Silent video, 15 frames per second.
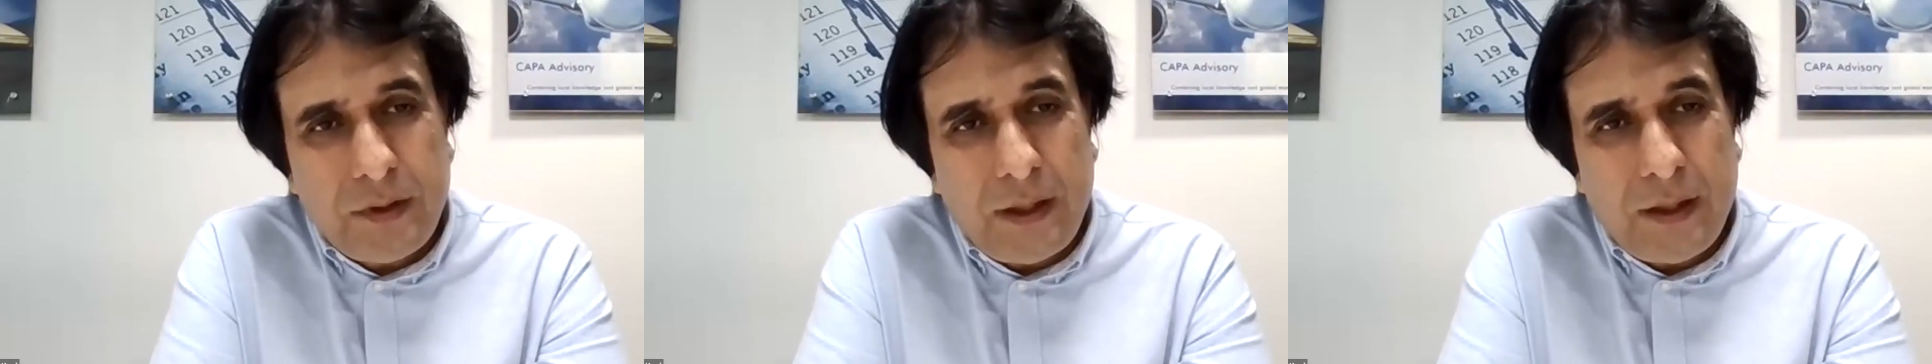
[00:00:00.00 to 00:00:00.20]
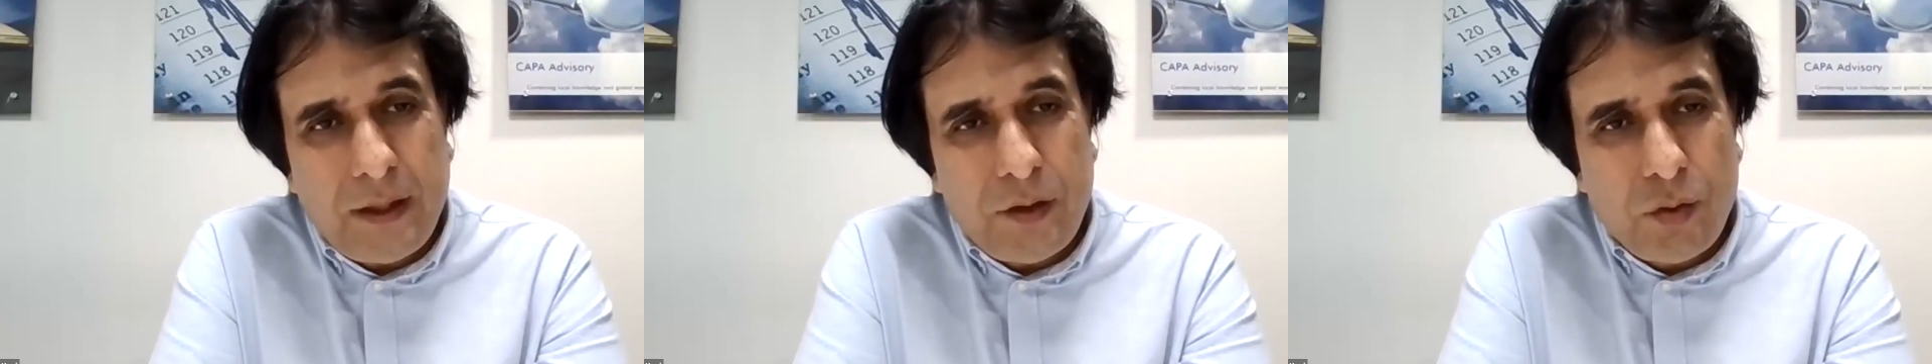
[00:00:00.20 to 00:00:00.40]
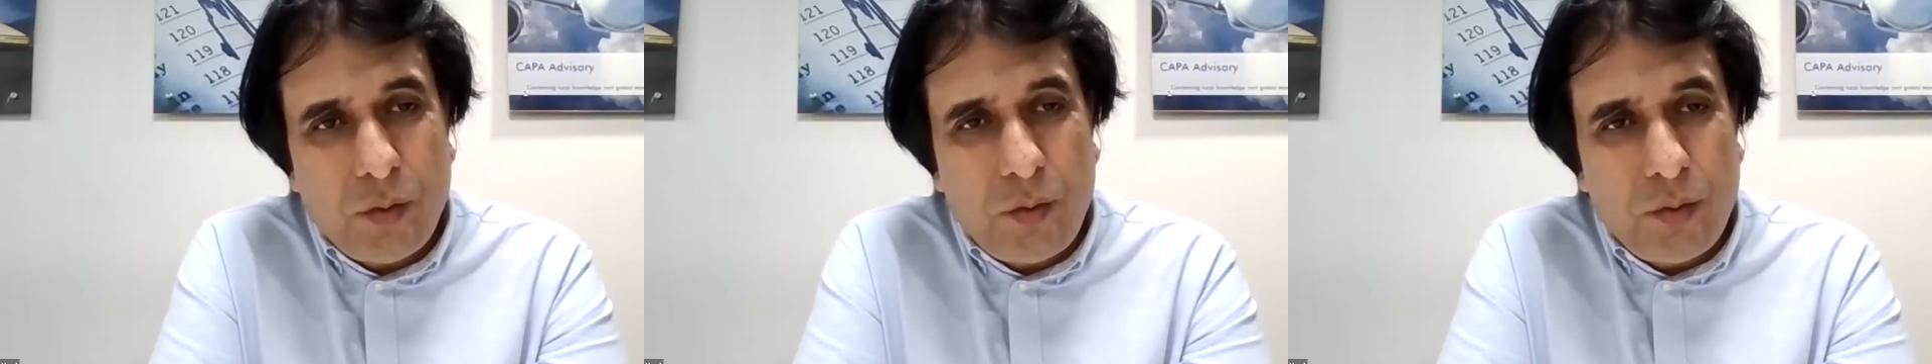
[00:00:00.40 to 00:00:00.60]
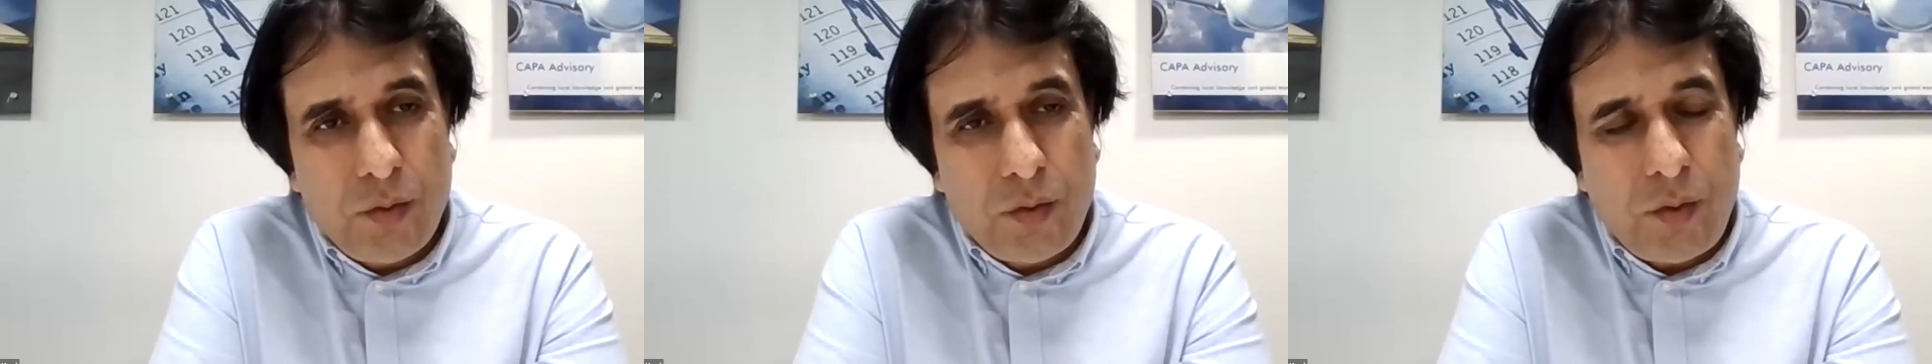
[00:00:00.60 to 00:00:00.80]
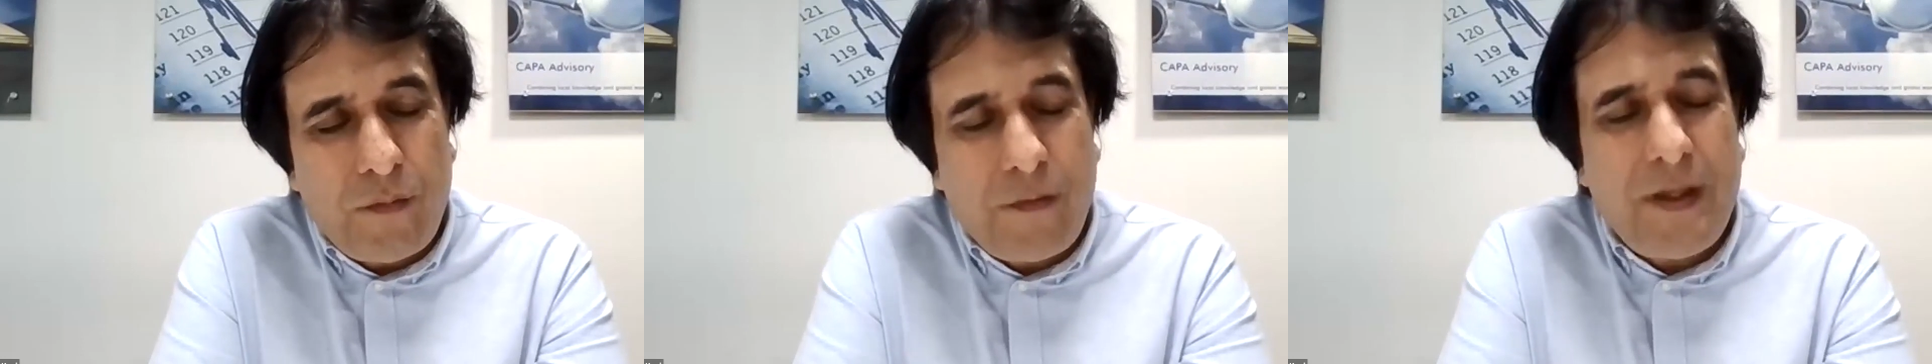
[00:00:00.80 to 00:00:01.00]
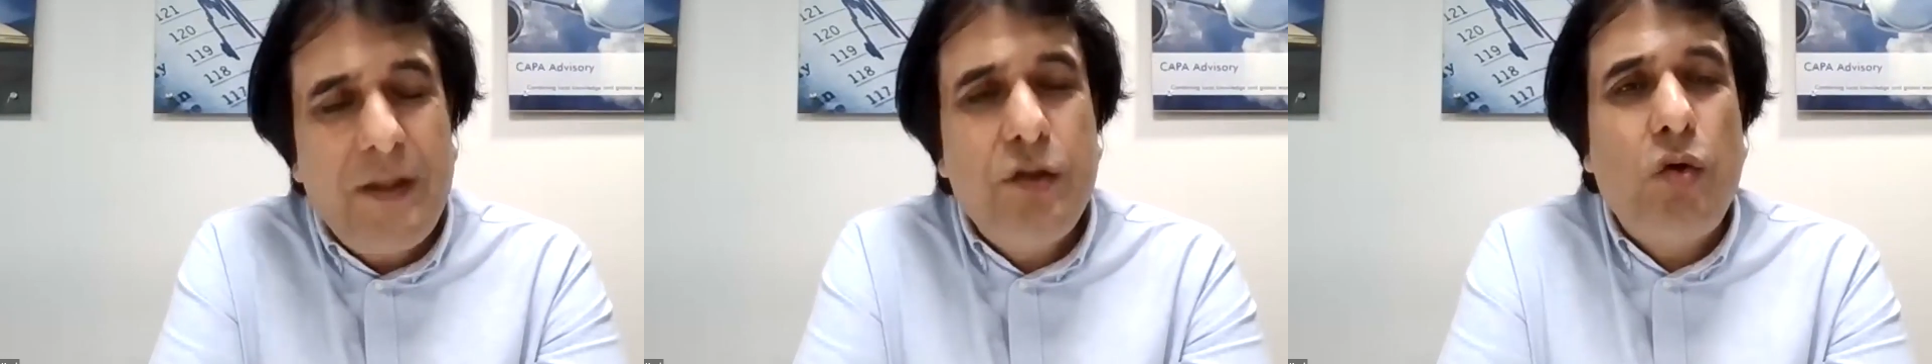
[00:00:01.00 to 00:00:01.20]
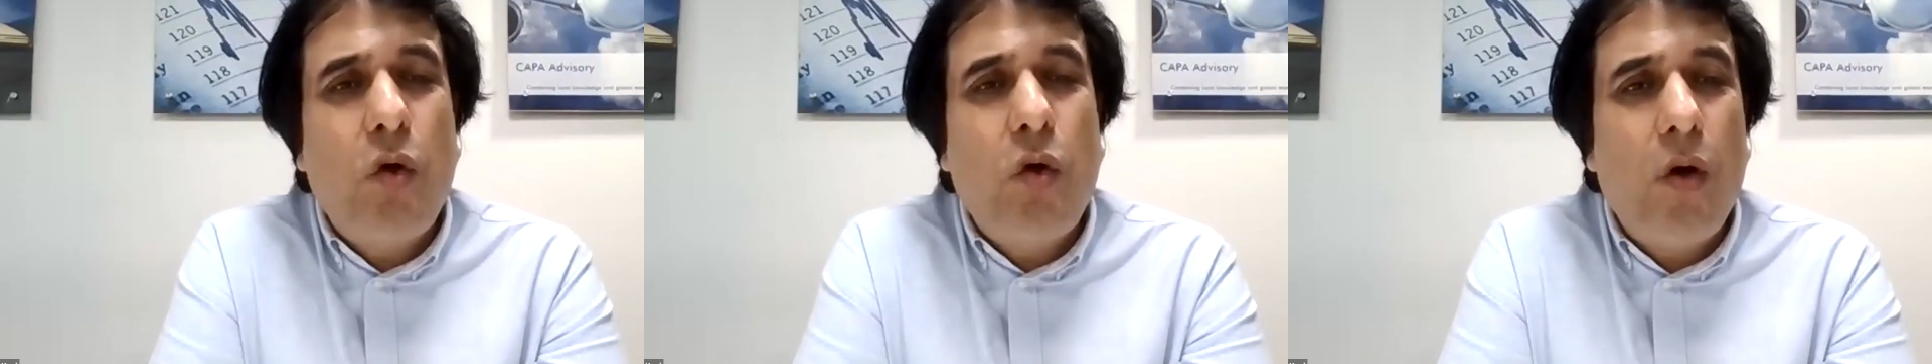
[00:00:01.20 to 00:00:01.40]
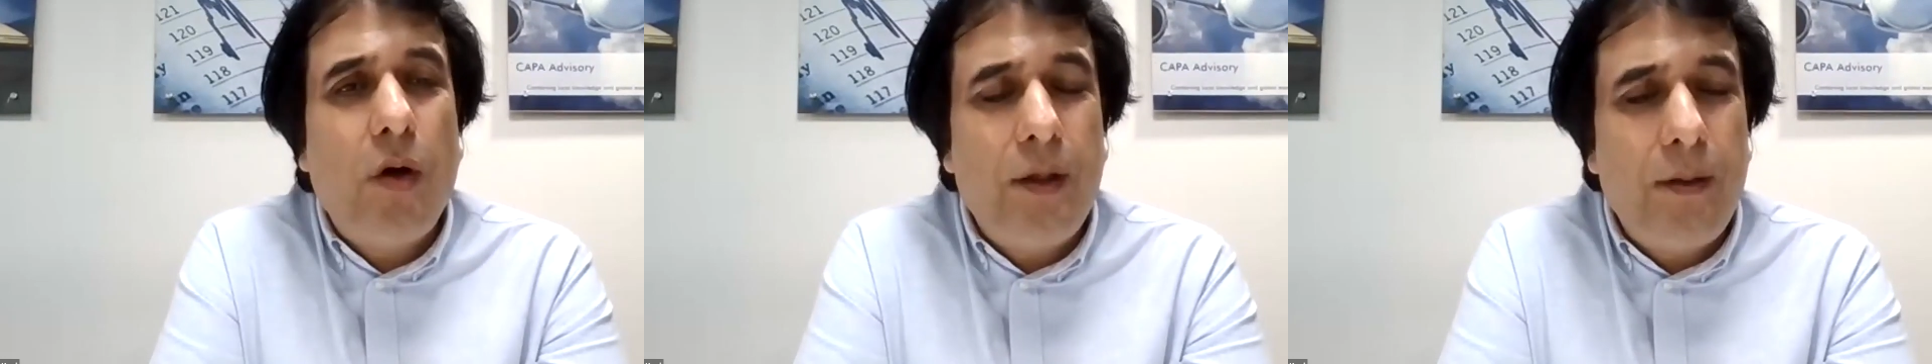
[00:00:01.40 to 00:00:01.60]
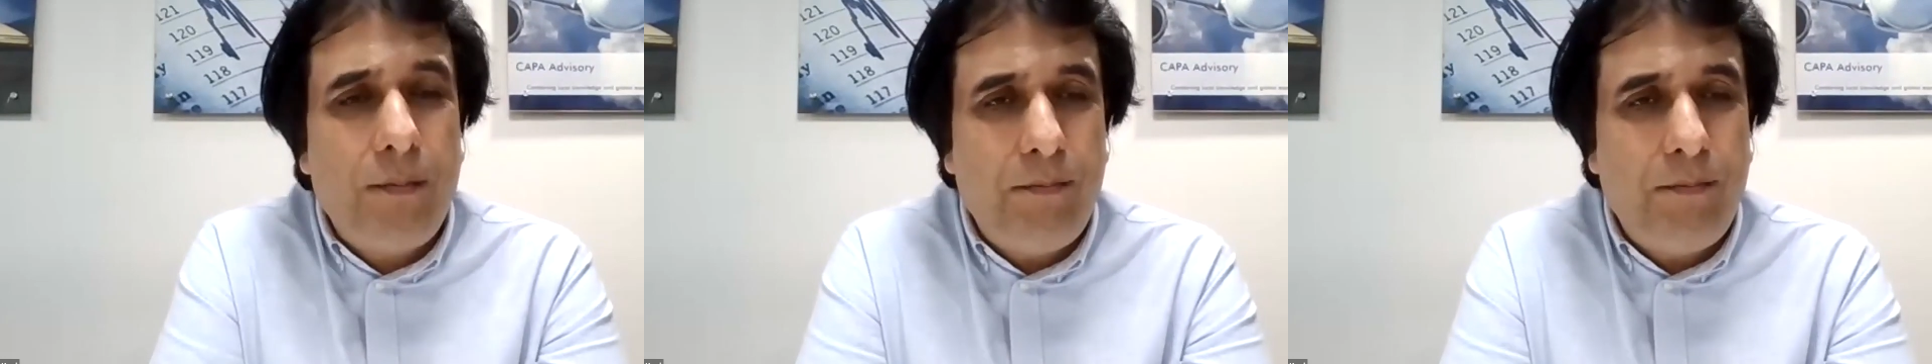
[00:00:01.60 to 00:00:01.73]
uh, to, to a very strong